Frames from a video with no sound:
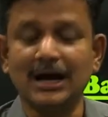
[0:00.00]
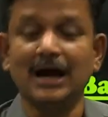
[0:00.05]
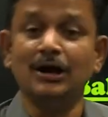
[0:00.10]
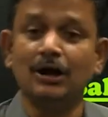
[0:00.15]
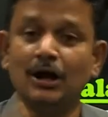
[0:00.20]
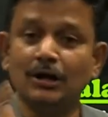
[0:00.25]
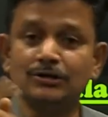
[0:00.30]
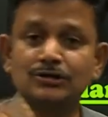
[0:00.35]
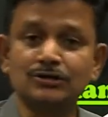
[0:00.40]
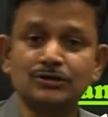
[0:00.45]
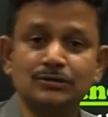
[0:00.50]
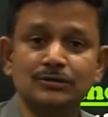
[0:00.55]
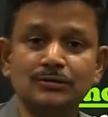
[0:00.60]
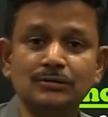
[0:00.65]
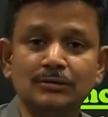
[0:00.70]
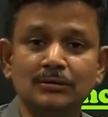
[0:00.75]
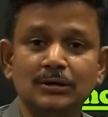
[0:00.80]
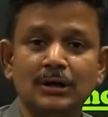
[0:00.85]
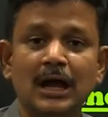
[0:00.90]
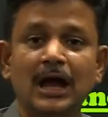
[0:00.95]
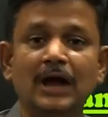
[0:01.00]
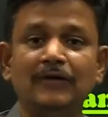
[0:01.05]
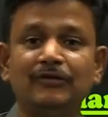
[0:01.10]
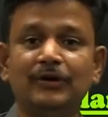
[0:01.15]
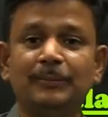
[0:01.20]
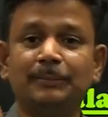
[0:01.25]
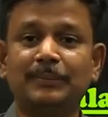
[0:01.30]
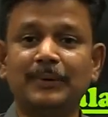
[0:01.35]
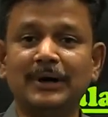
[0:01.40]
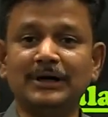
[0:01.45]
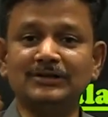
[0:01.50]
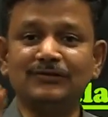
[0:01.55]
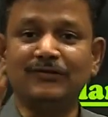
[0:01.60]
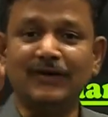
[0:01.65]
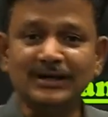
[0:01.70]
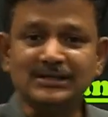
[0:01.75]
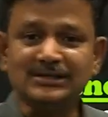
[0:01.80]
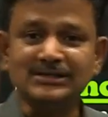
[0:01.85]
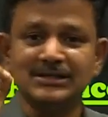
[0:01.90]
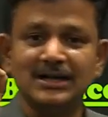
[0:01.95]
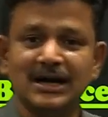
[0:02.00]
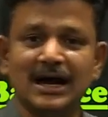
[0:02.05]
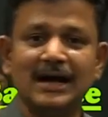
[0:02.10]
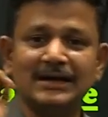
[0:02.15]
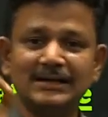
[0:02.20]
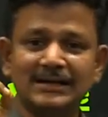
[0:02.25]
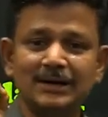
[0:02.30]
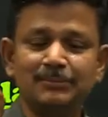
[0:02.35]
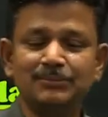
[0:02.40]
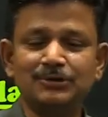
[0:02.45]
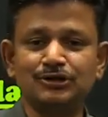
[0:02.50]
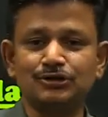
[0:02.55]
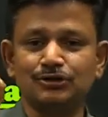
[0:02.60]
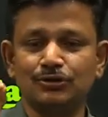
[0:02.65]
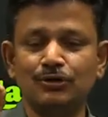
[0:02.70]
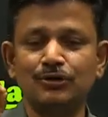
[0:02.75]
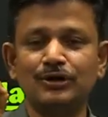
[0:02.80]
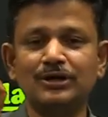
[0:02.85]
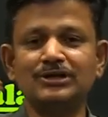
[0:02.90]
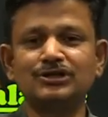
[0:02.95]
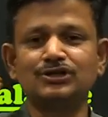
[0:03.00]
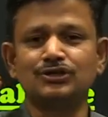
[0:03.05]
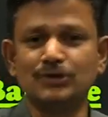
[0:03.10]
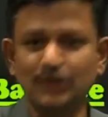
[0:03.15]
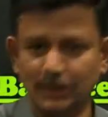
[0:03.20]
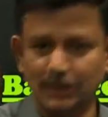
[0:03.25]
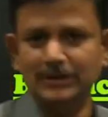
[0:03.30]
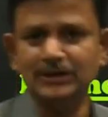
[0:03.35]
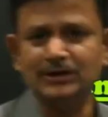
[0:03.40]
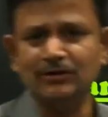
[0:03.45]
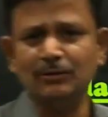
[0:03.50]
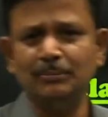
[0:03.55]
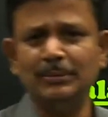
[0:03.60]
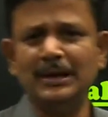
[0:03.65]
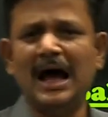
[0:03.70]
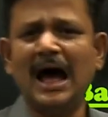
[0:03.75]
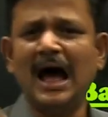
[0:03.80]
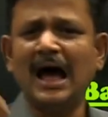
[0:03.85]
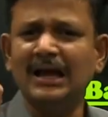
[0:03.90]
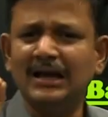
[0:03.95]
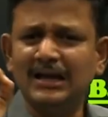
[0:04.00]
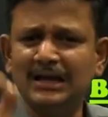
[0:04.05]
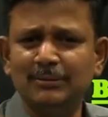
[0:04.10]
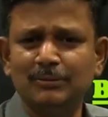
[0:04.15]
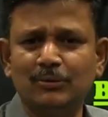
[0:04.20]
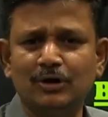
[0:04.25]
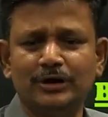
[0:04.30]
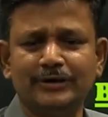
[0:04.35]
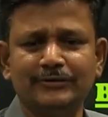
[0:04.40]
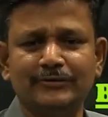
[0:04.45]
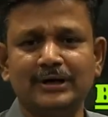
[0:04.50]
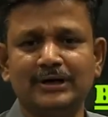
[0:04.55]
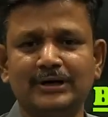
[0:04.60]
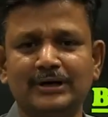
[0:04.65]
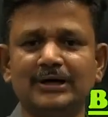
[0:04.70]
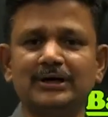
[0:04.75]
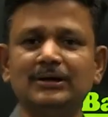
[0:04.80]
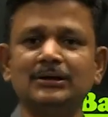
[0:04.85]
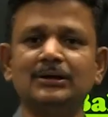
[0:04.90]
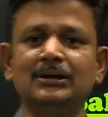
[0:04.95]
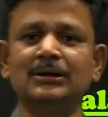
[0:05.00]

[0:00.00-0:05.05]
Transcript: And also, if your first attempt score is good, you will be highly motivated,